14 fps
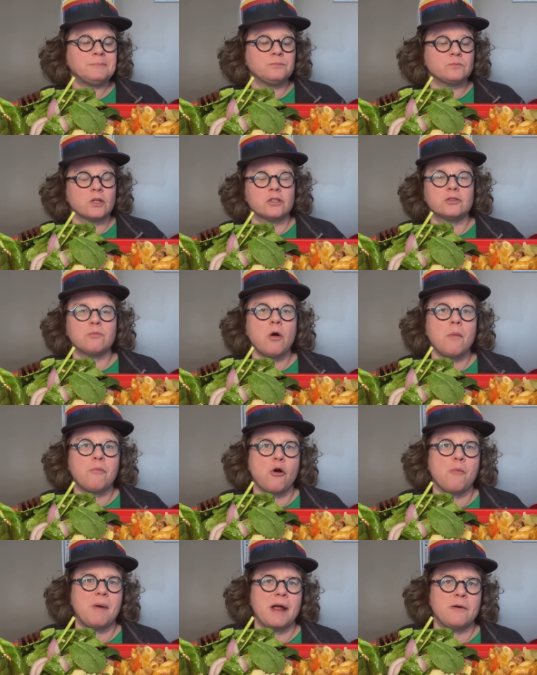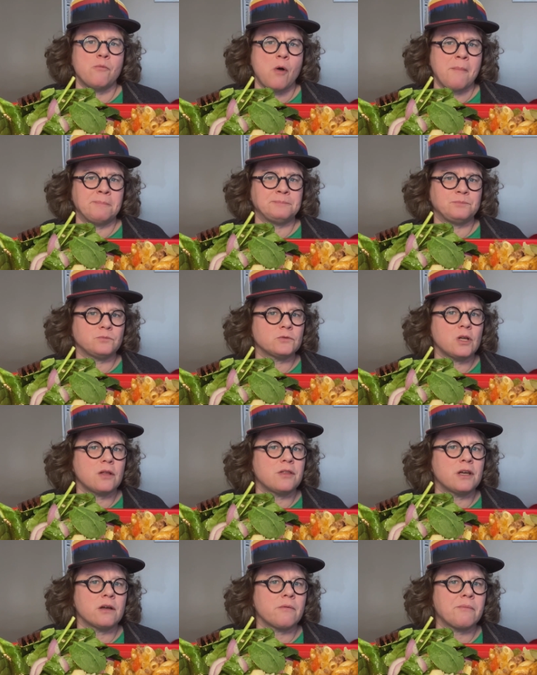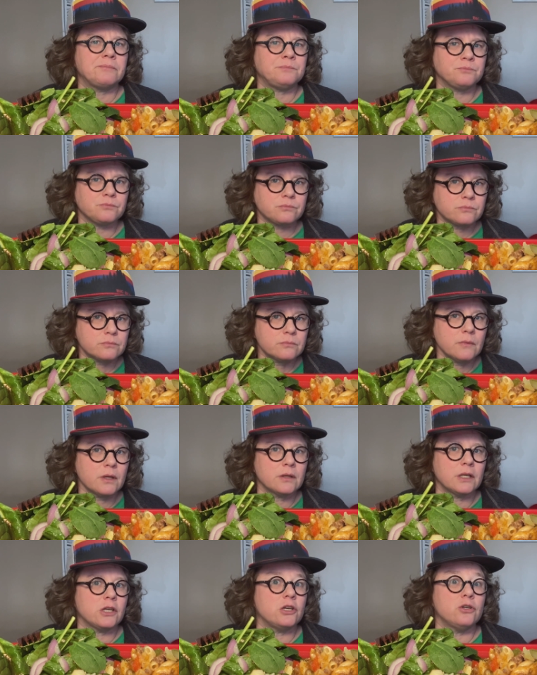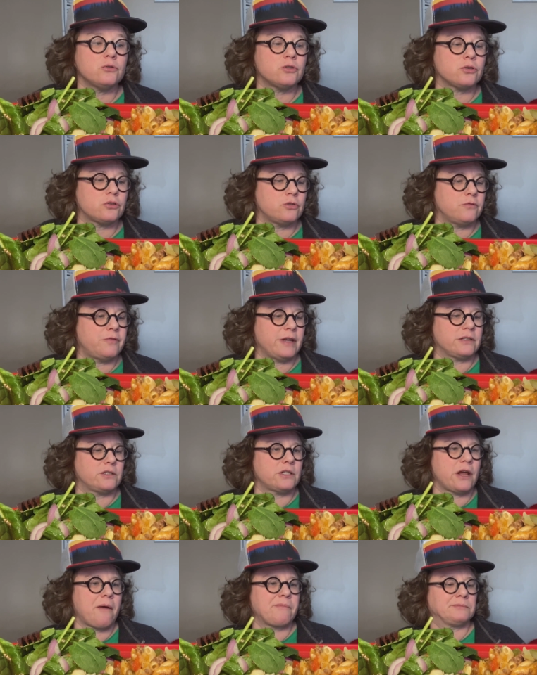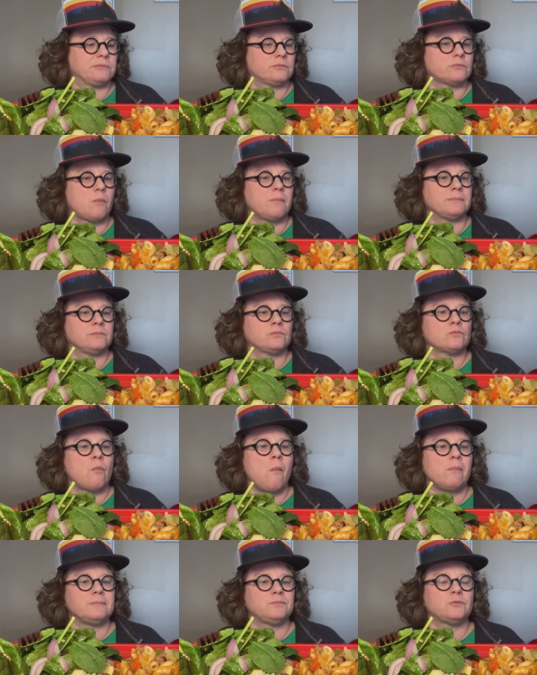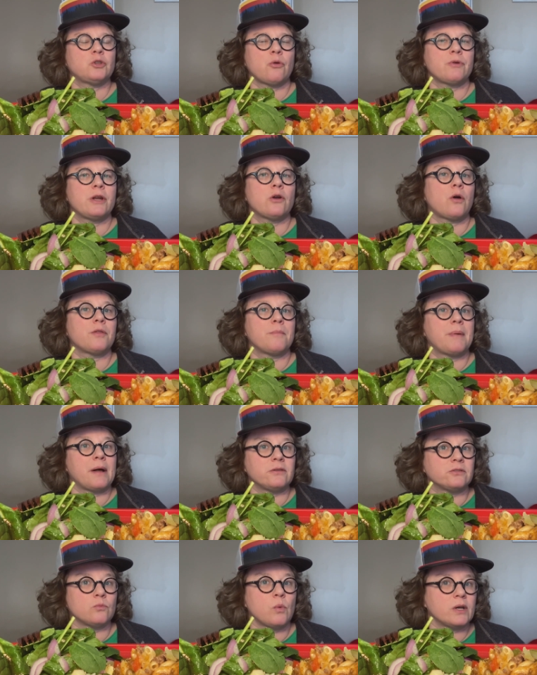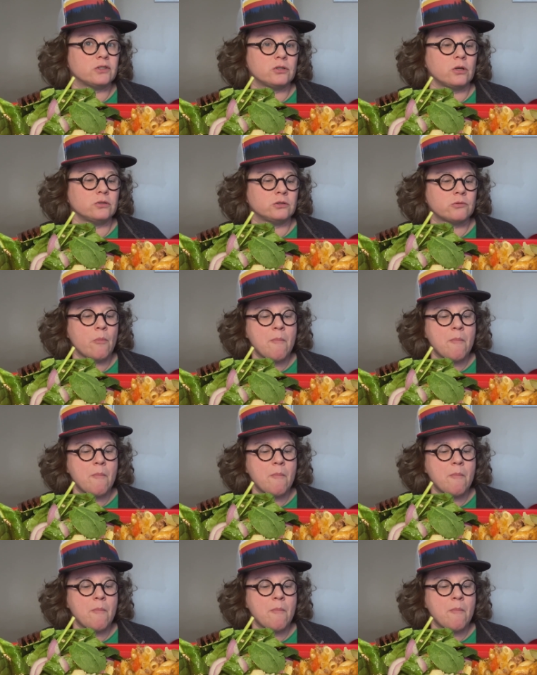it's a small propane one. Nothing like huge or too fancy. Don't need all the bells and whistles.